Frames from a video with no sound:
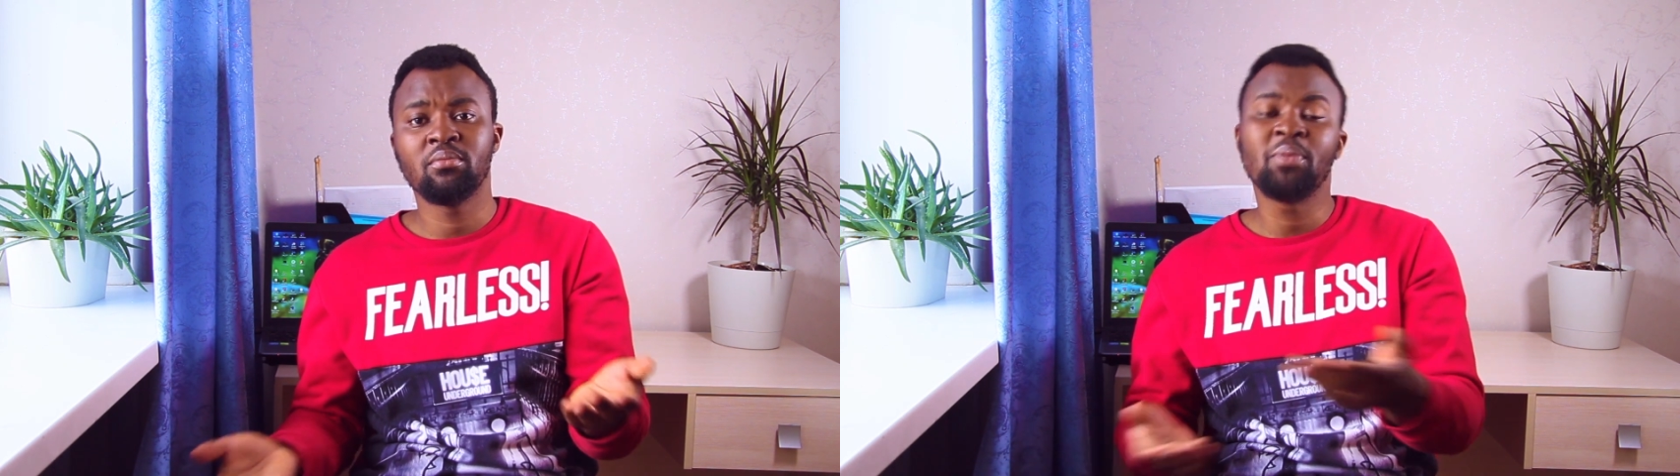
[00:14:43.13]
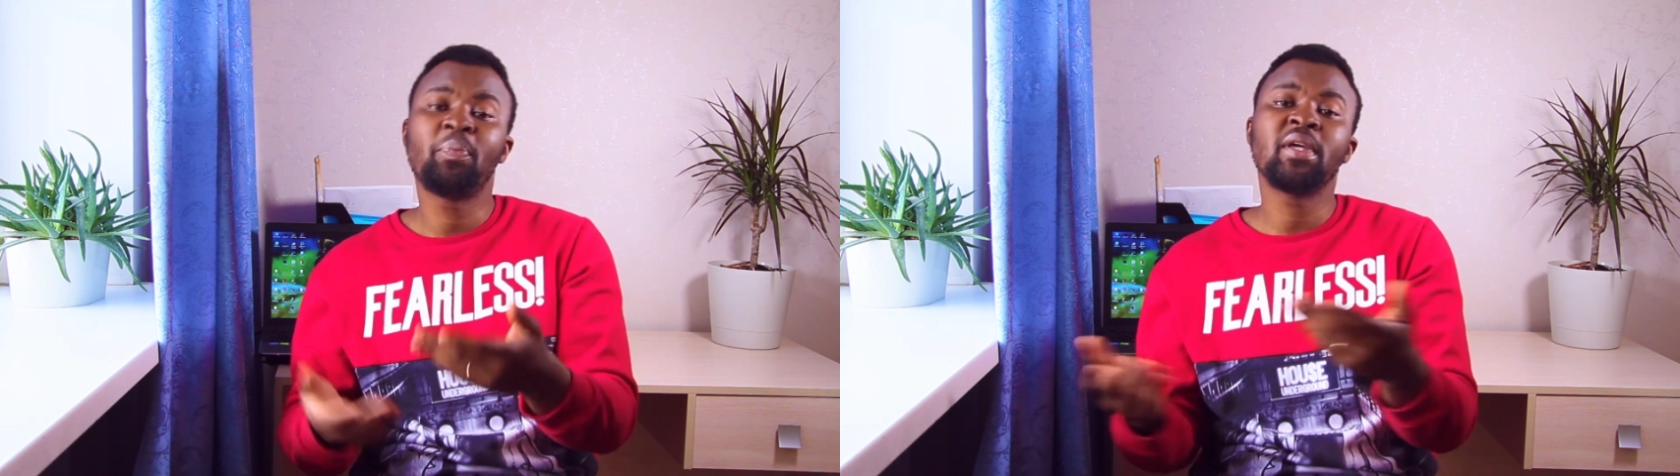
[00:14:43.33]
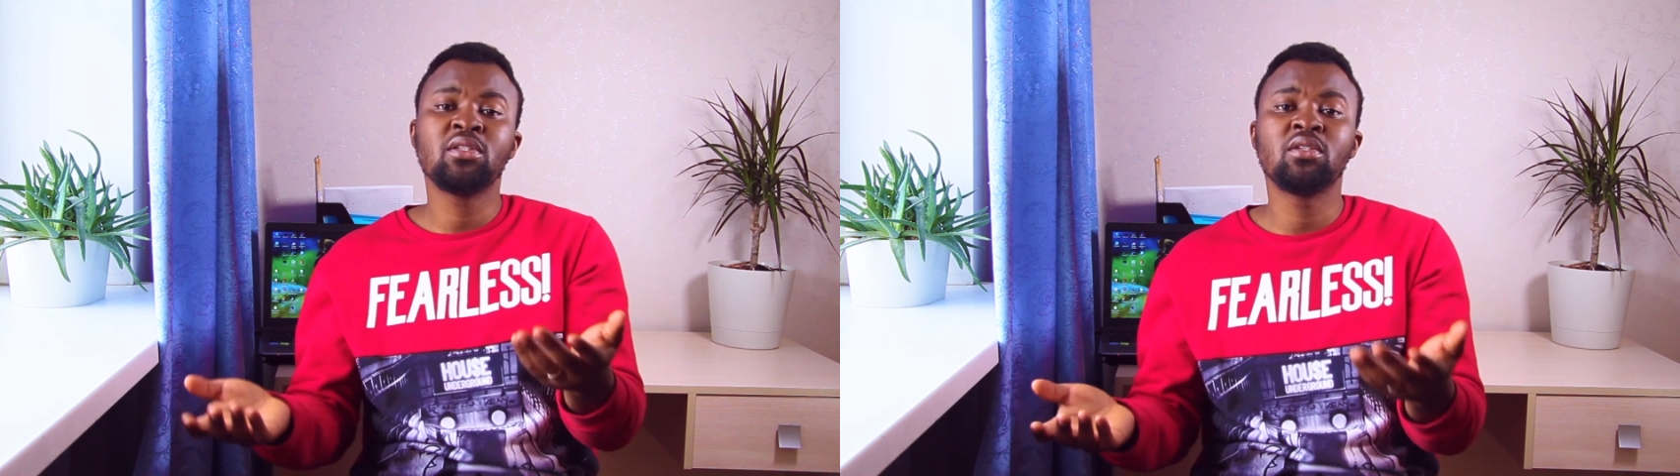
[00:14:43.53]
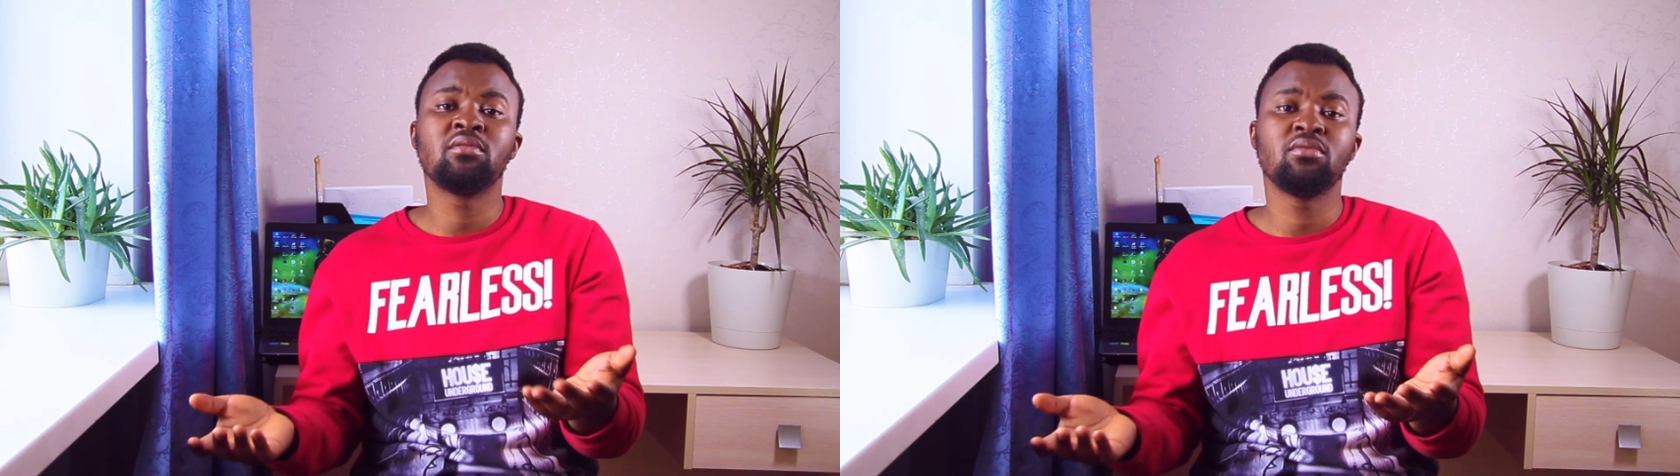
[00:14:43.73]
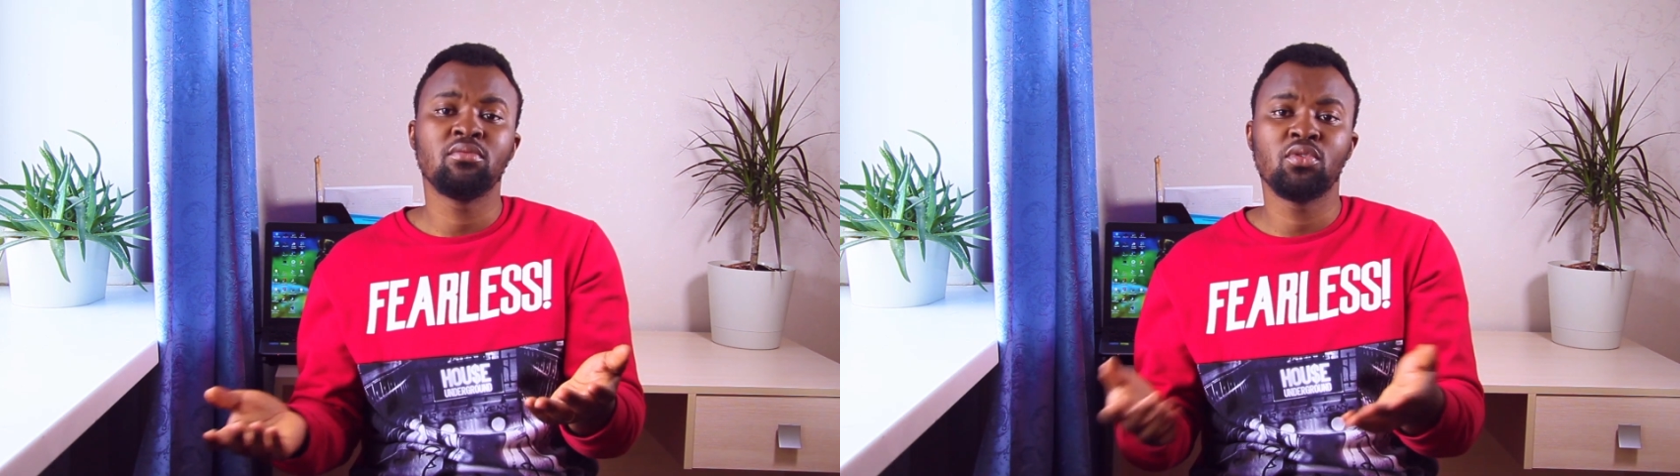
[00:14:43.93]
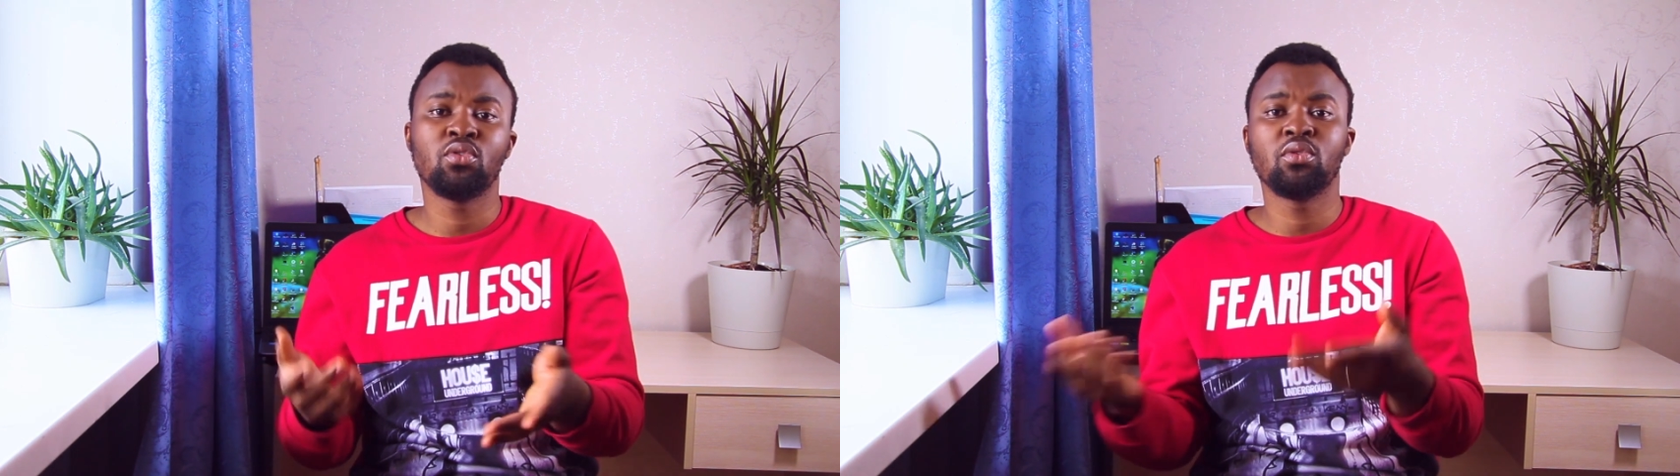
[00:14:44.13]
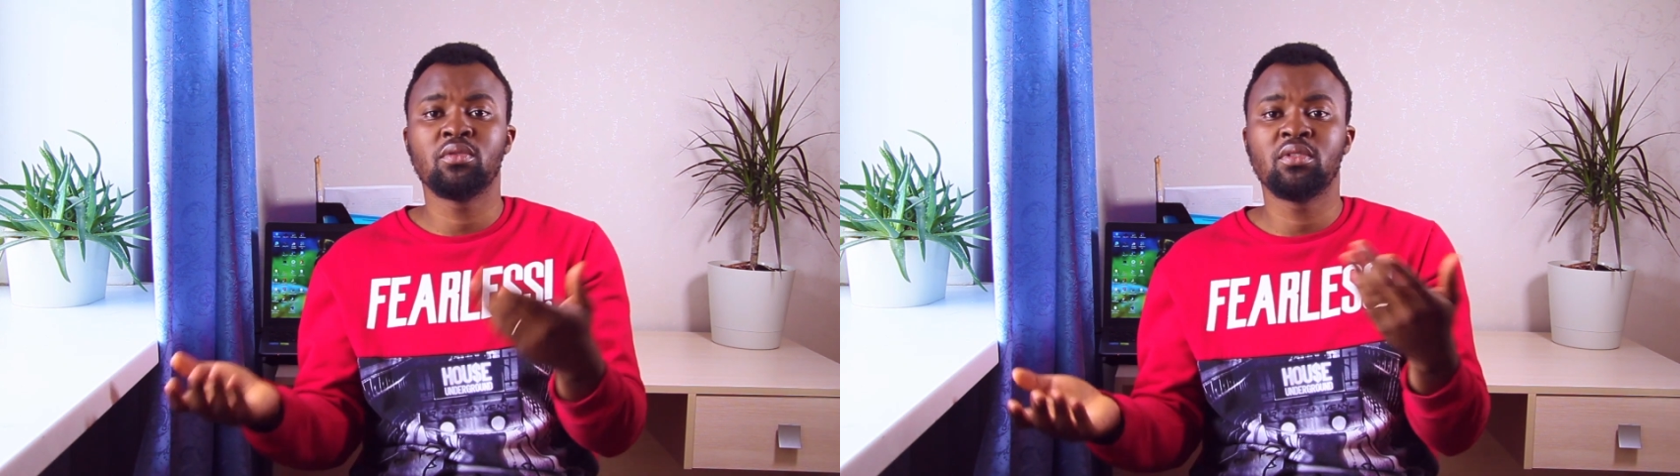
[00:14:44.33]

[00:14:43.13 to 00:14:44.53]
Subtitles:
depending on